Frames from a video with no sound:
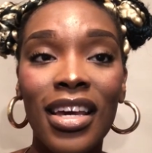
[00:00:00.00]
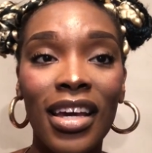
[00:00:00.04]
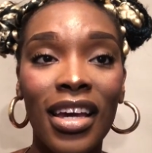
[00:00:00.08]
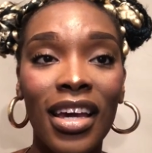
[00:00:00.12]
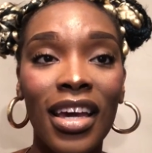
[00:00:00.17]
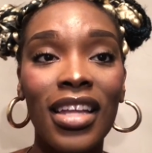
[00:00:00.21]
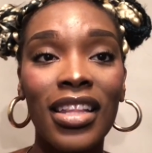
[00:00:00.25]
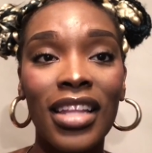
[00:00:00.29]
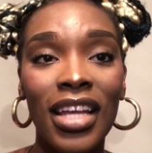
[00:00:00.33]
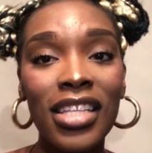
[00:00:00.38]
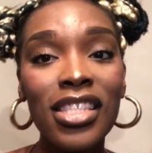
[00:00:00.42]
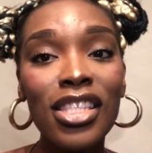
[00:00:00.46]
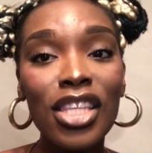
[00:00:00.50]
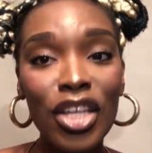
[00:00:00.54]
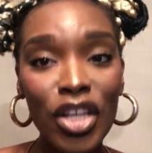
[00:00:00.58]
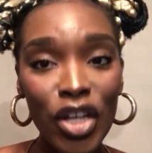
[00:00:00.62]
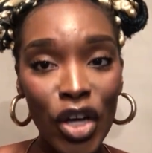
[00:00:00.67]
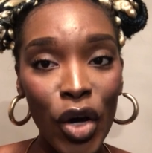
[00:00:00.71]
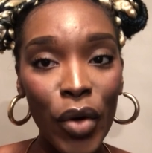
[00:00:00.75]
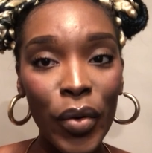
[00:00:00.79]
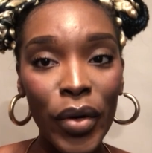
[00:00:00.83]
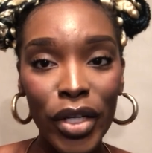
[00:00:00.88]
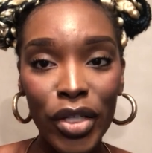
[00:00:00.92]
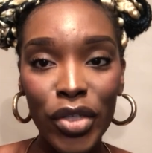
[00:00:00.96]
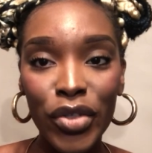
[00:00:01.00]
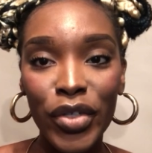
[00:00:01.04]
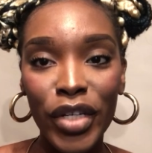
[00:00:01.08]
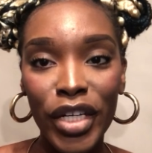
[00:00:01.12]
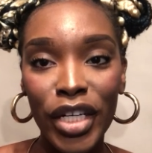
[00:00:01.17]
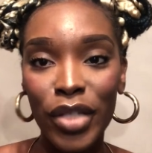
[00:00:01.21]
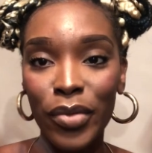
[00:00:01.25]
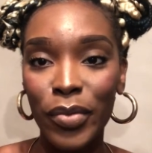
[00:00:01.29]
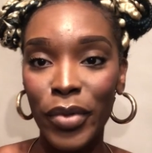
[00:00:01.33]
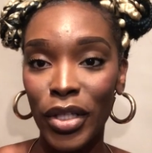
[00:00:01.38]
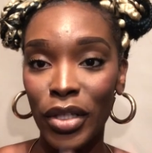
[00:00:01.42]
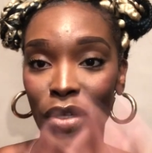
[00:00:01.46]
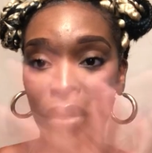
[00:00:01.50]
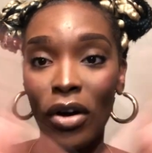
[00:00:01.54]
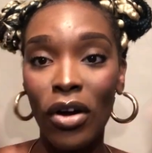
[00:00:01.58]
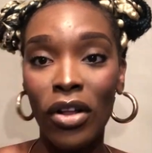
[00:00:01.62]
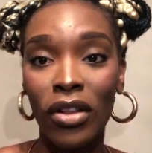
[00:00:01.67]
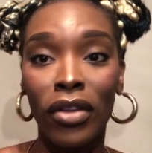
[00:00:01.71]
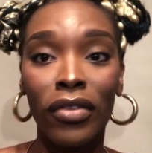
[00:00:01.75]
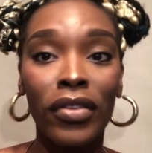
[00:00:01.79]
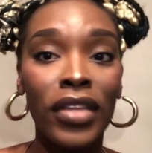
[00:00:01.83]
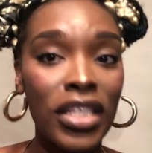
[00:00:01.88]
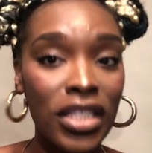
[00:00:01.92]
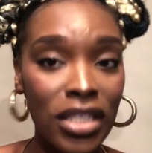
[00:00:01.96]
And that's a going trend with
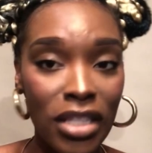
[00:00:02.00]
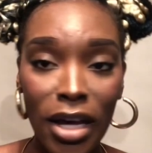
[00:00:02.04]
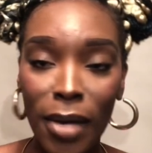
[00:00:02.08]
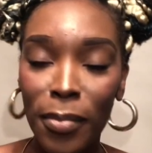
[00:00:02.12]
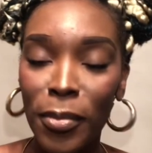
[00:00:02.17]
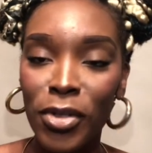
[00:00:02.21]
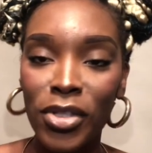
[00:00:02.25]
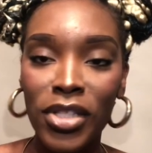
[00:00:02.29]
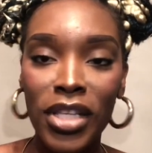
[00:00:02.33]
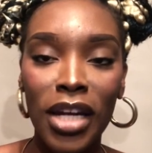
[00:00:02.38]
all of these couples